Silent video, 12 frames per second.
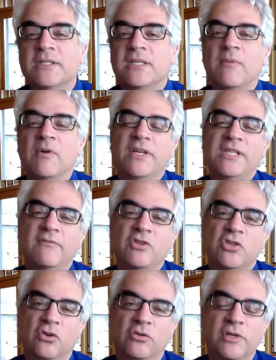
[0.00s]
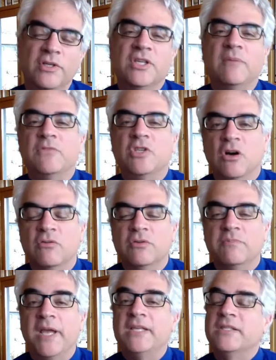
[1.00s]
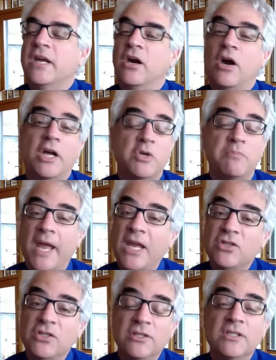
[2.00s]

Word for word: Some of us have children, some don't, based on our occupation.